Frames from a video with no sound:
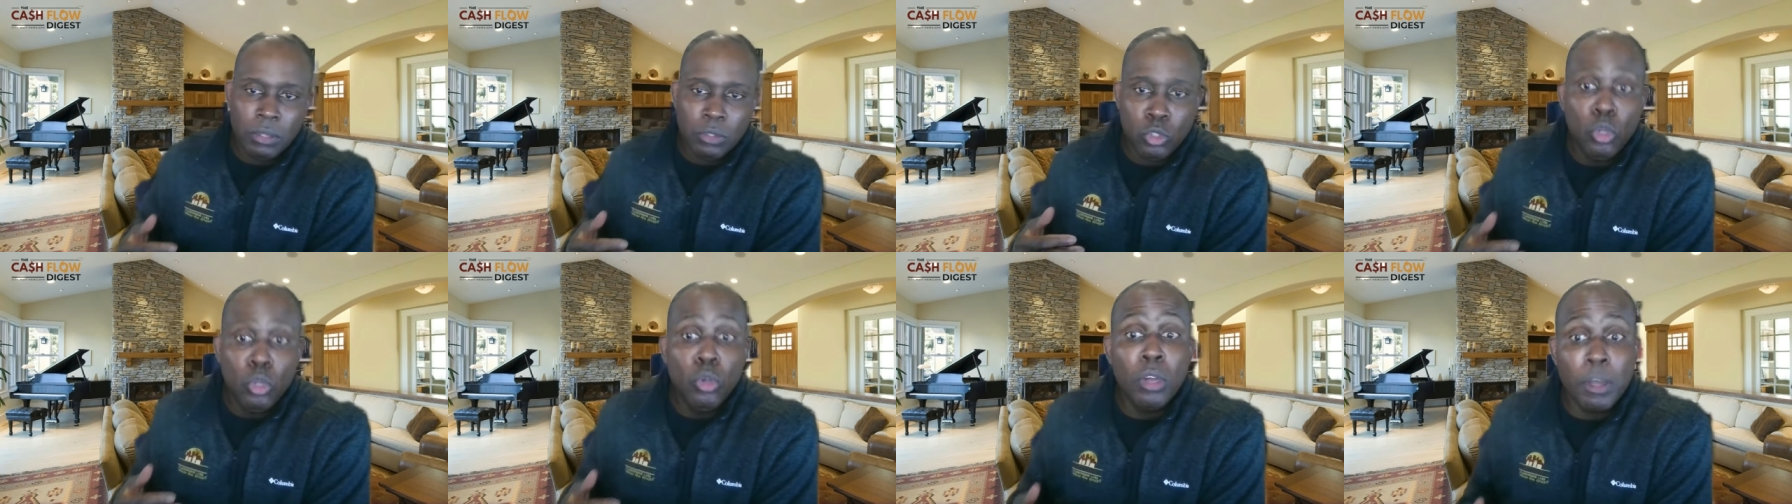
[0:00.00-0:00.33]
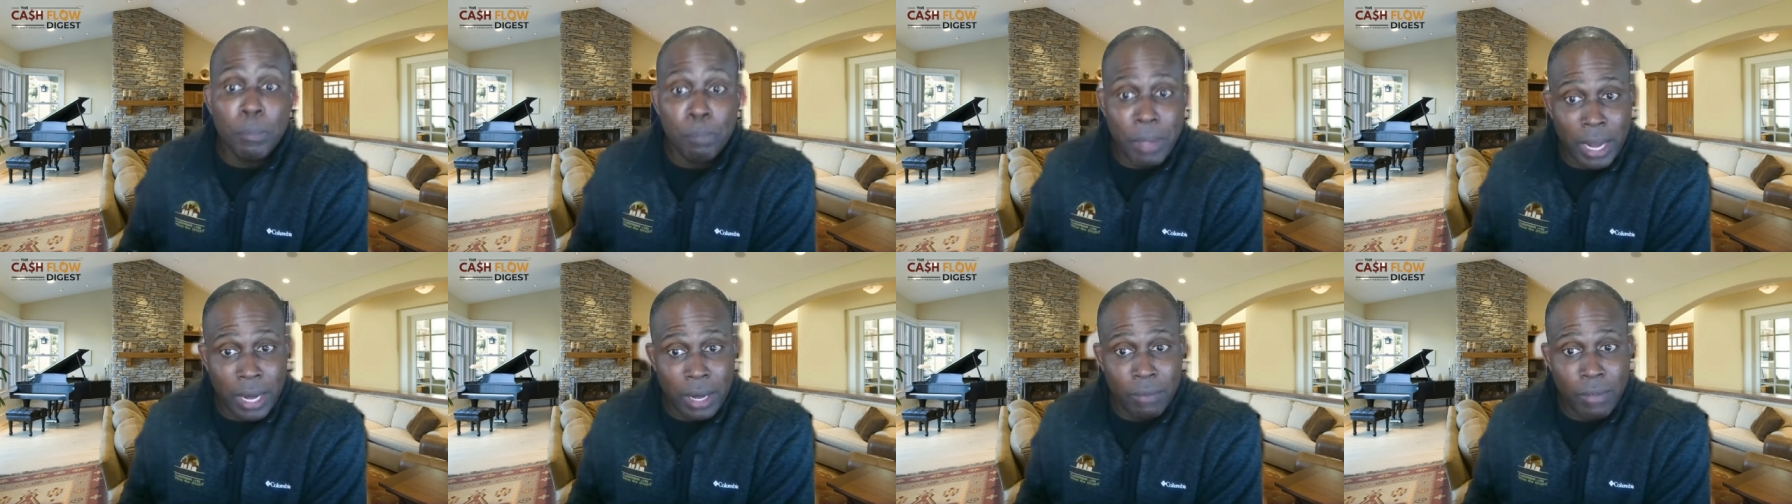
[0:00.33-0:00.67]
Too
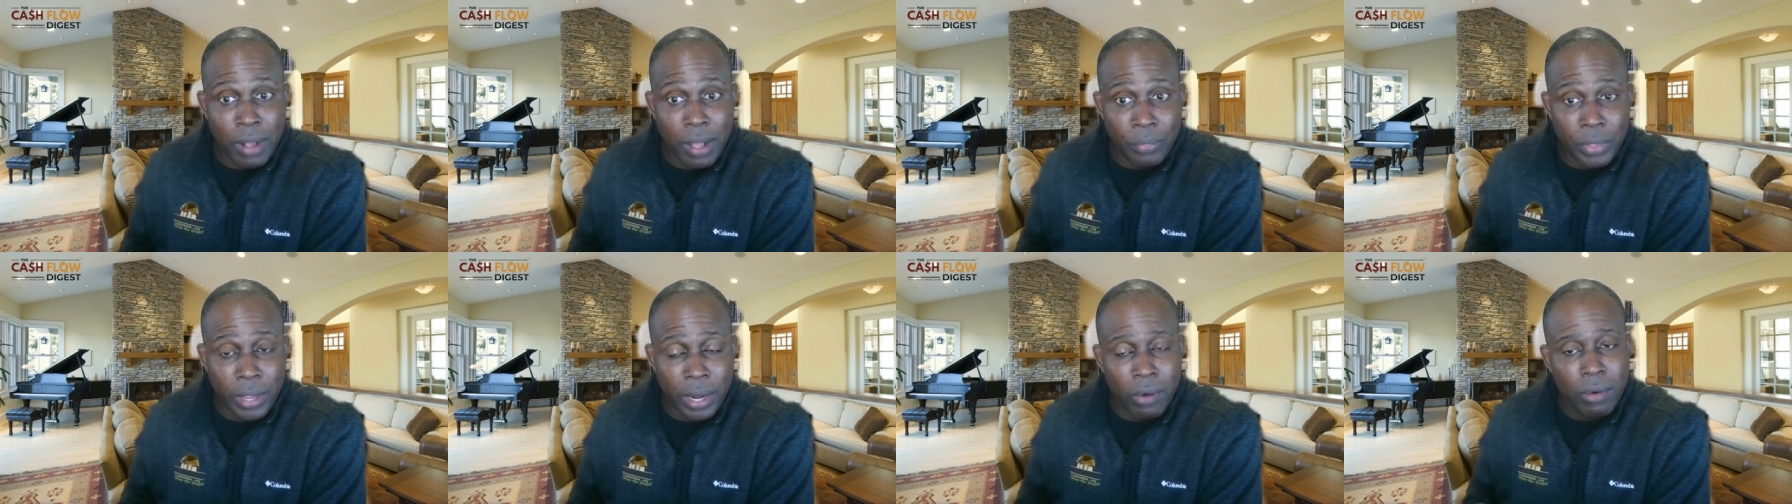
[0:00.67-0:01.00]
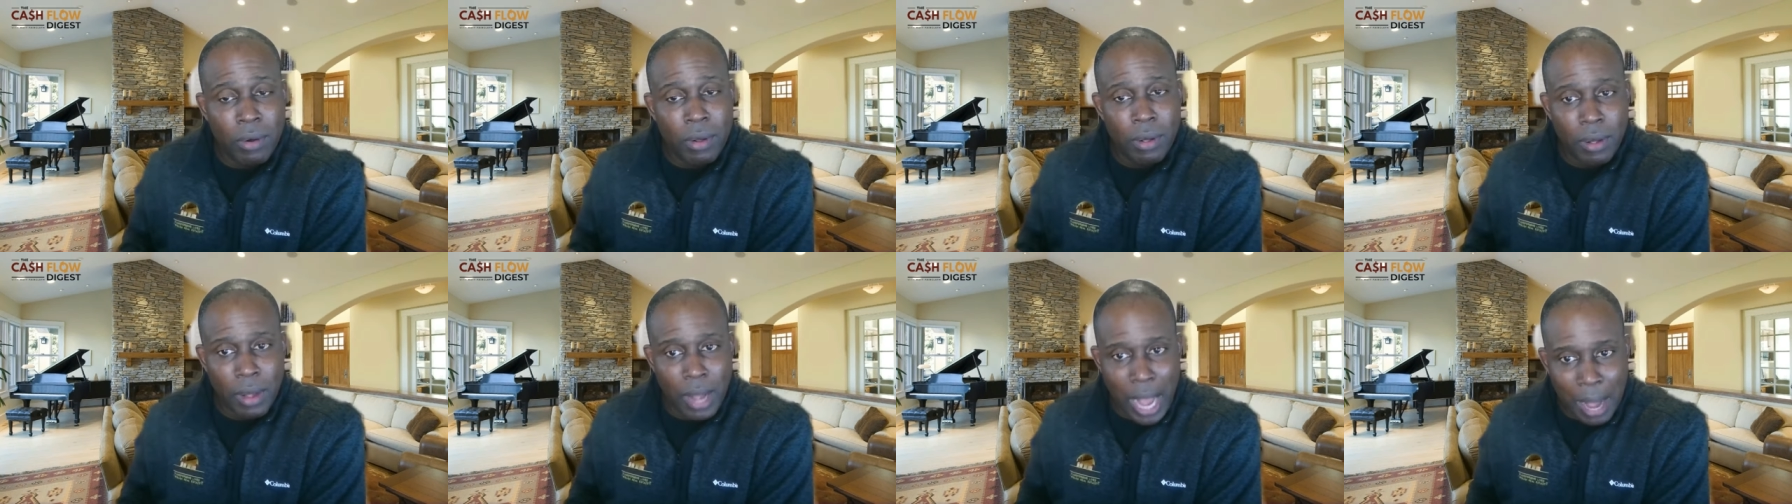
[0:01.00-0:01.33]
competitive out there.
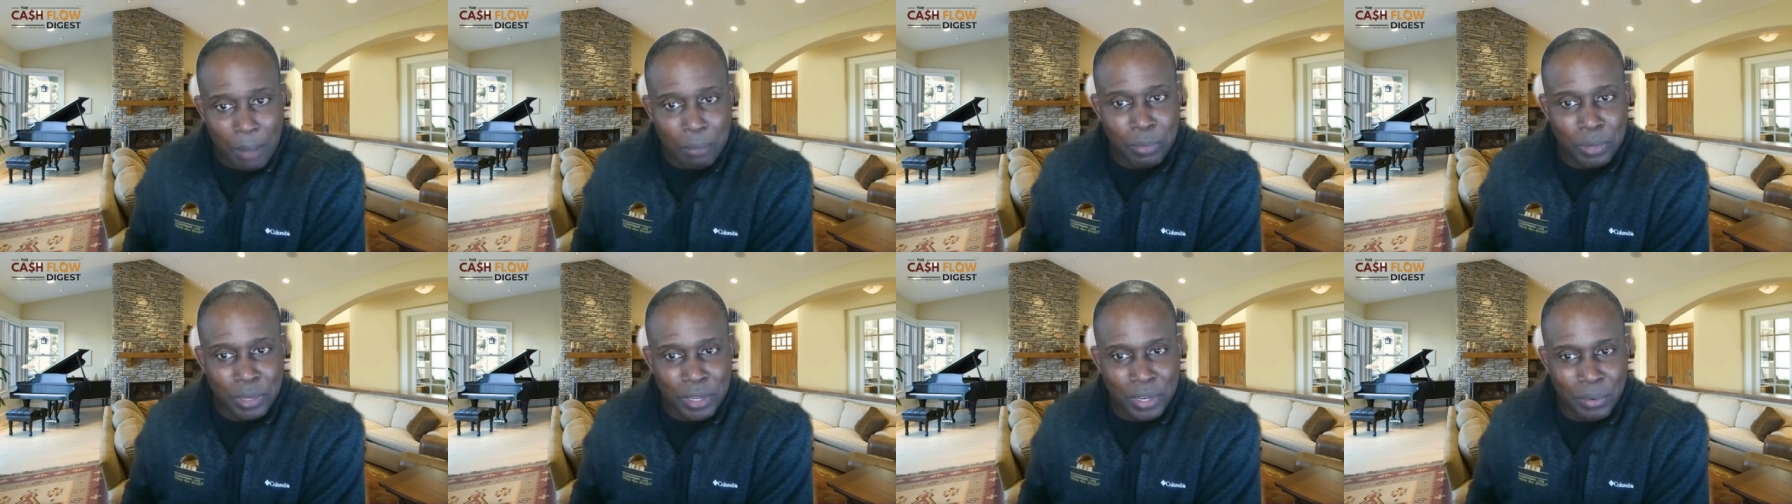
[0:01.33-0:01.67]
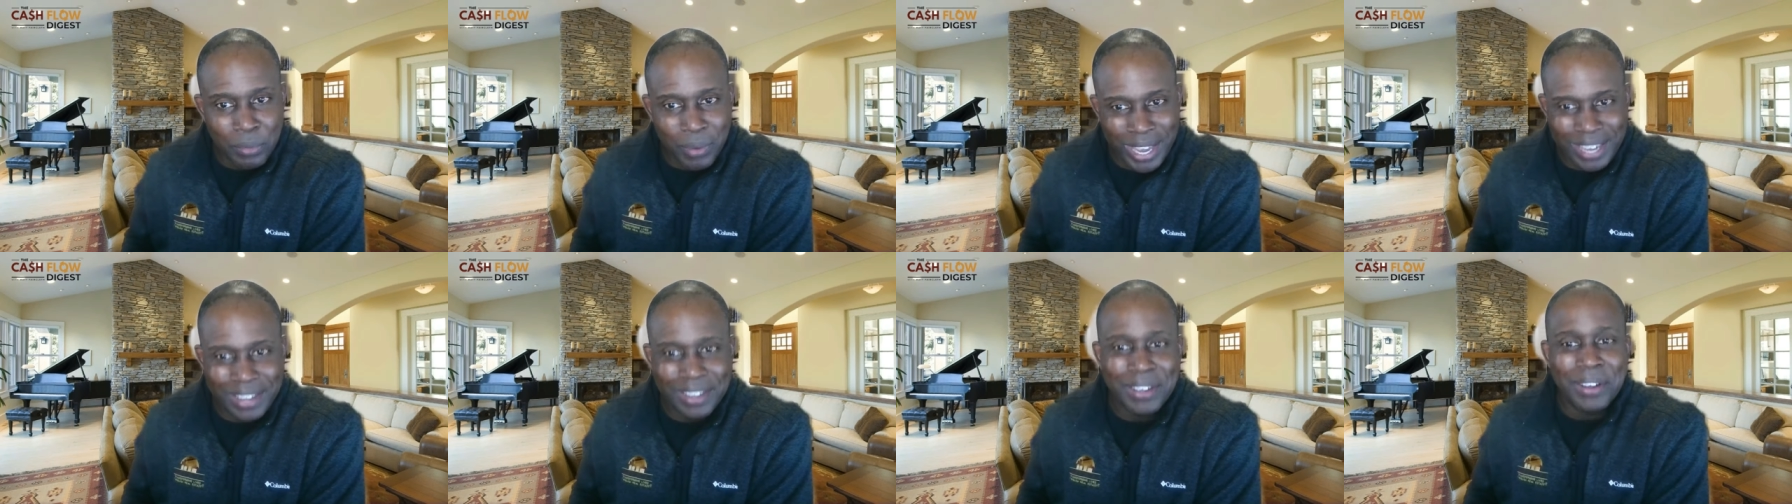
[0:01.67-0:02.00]
I'm going to
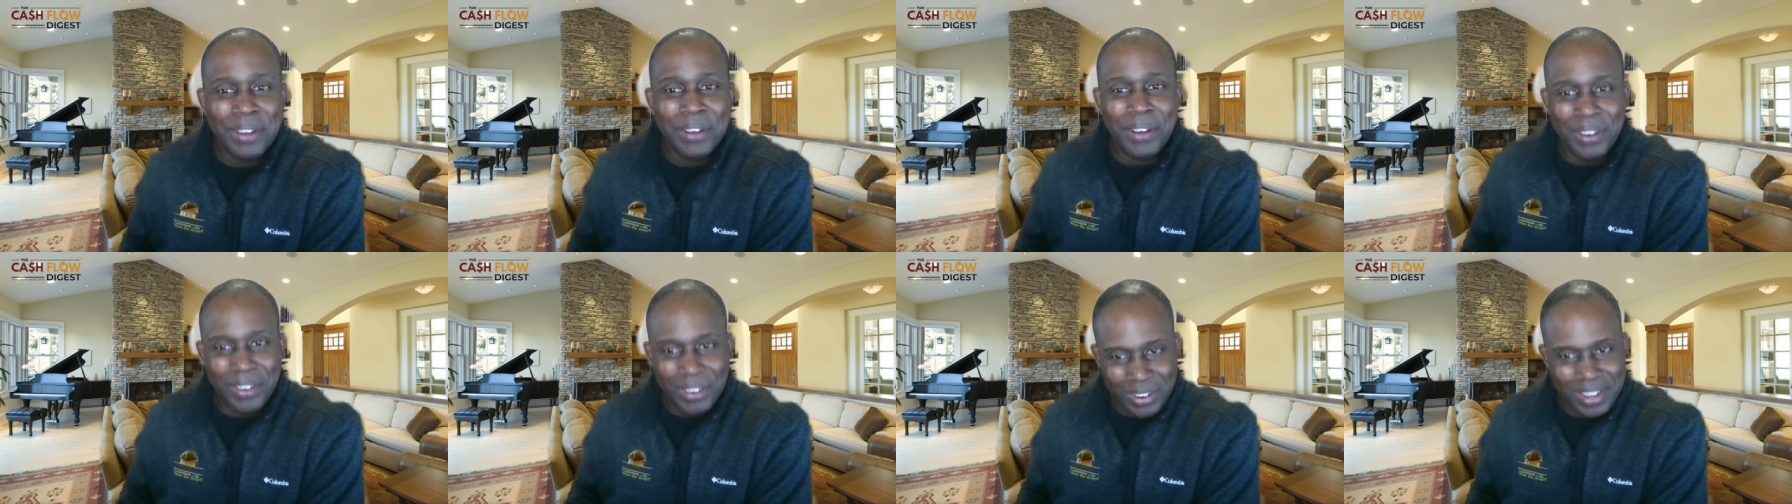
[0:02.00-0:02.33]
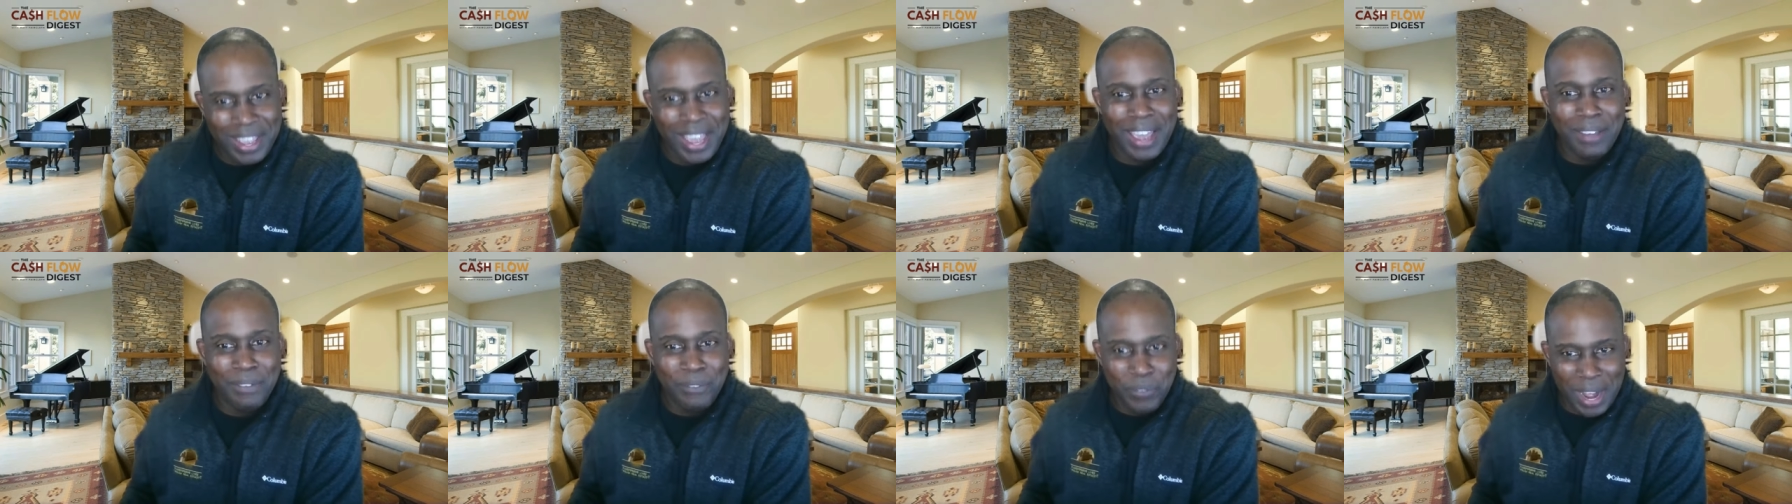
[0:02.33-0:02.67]
wait.
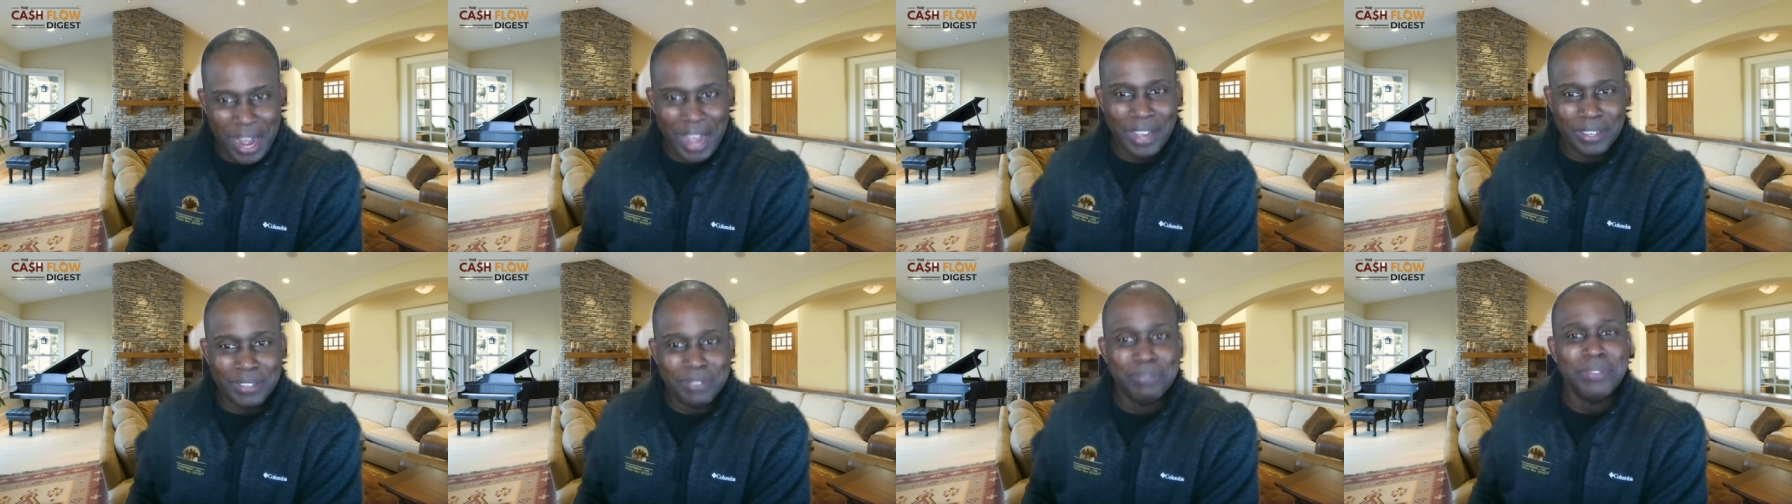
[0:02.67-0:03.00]
Okay, fine.